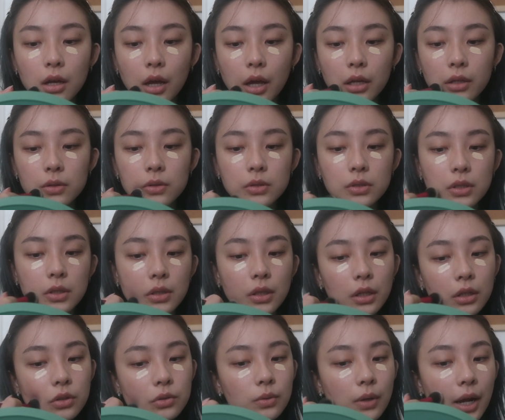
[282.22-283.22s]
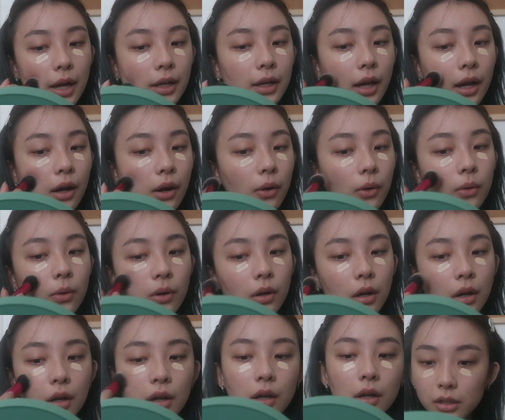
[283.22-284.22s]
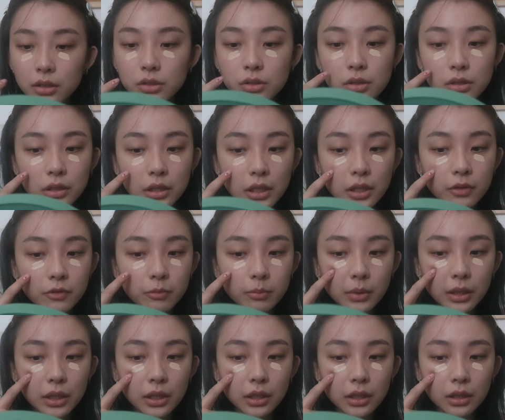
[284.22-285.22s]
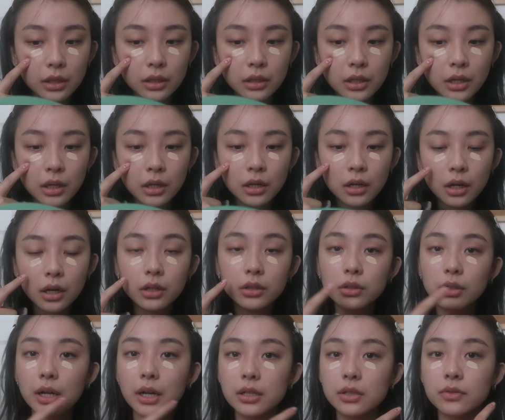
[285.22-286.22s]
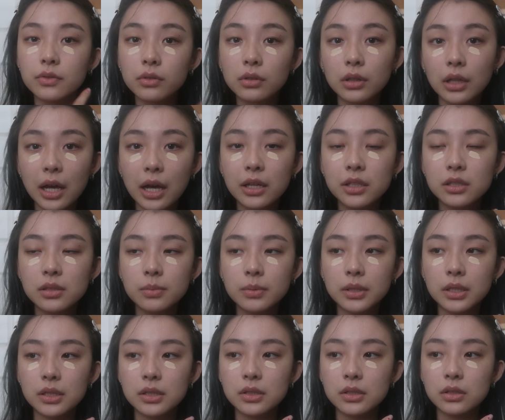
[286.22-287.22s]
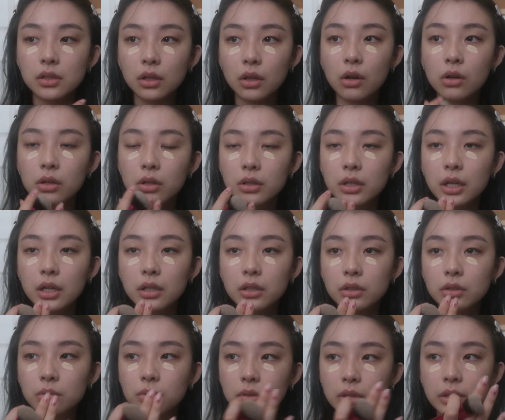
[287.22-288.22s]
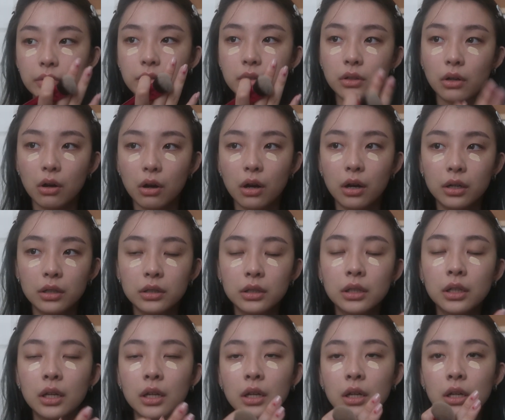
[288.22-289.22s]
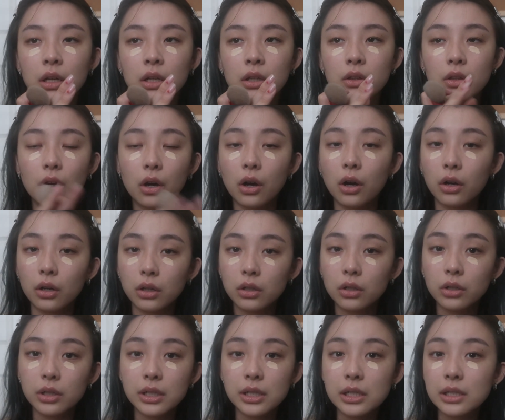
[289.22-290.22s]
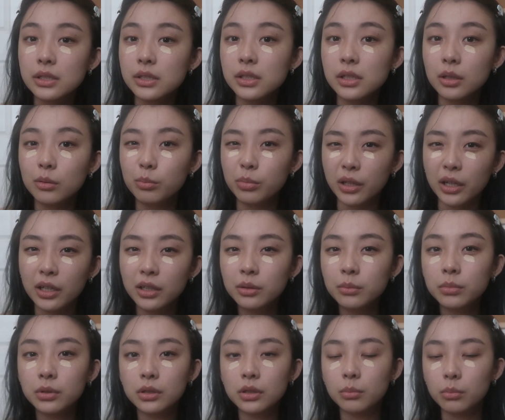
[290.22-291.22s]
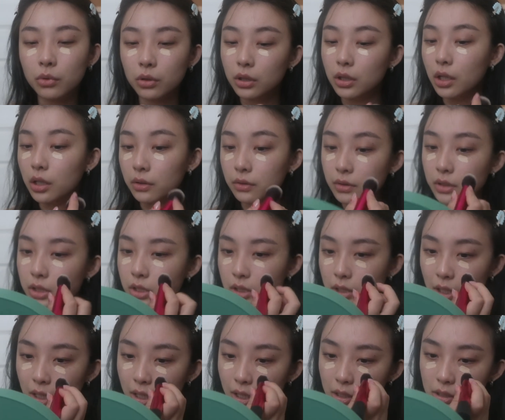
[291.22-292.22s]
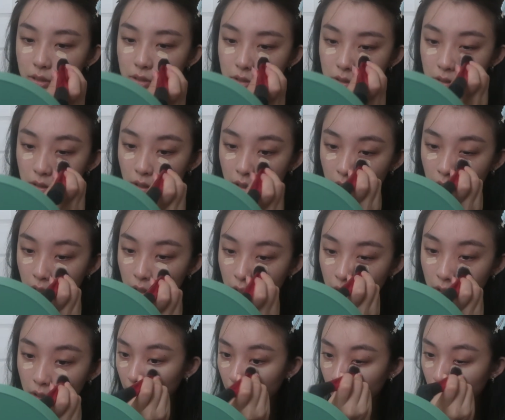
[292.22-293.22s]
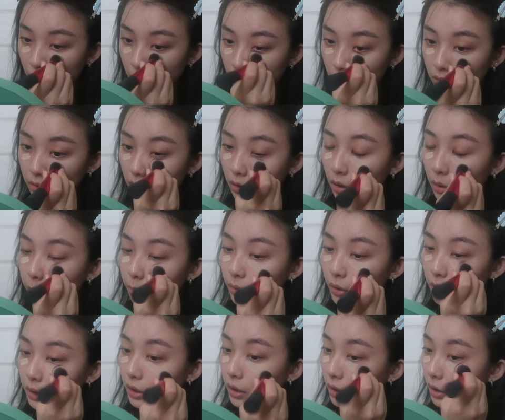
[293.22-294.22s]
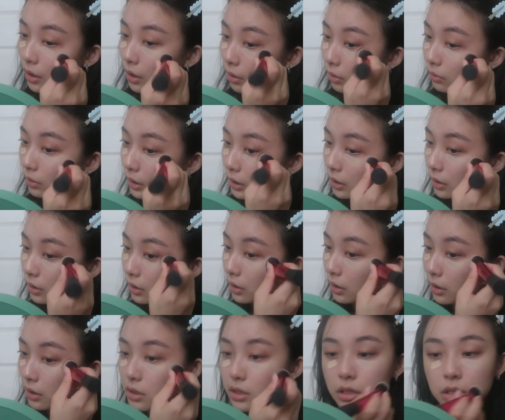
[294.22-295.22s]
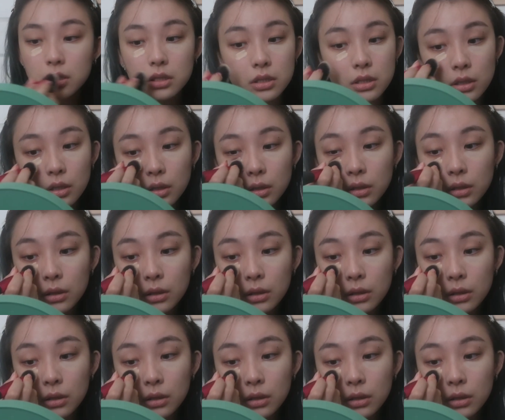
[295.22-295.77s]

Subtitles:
I usually like drag out. I leave my under eyes for last because the longer that you leave it on, the harder it is to blend, but the more coverage it has. And I bring it out like this.